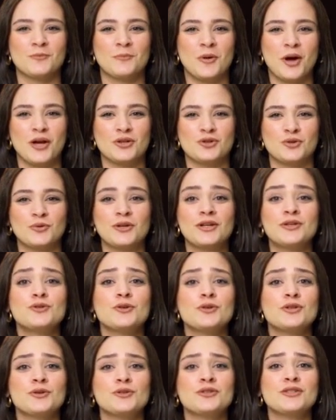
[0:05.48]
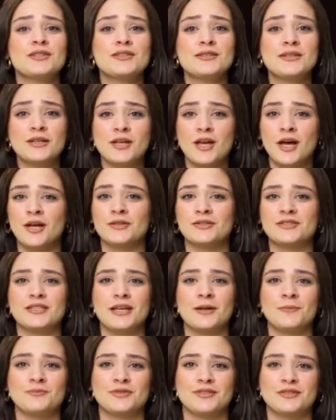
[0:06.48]
module introduces the
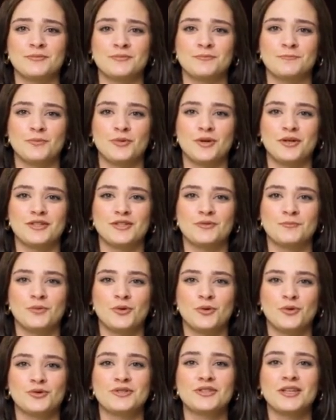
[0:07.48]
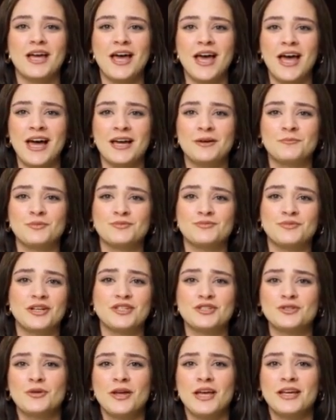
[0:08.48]
concepts, principles, and
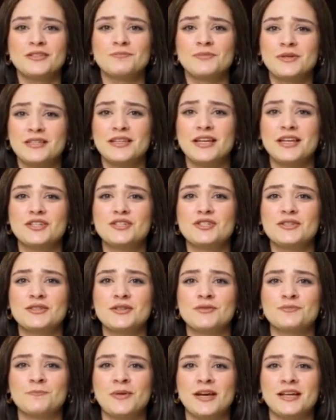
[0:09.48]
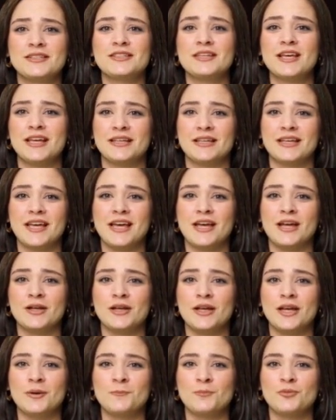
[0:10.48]
professional expectations of bedside care
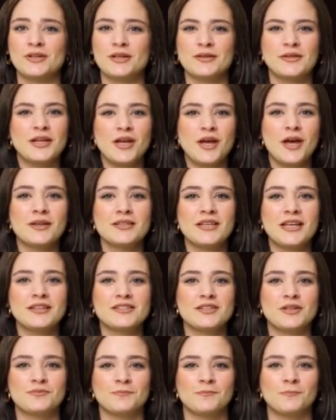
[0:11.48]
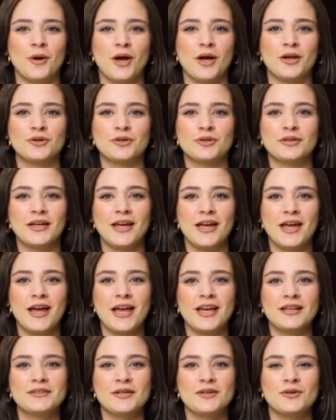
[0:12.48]
within the context of modern,
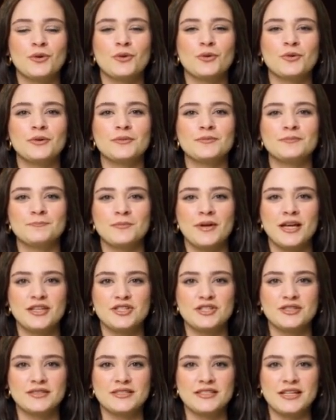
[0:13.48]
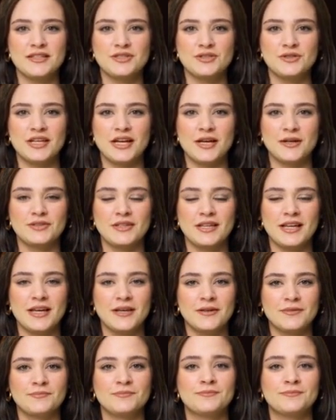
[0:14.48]
ethical, patient-centered healthcare.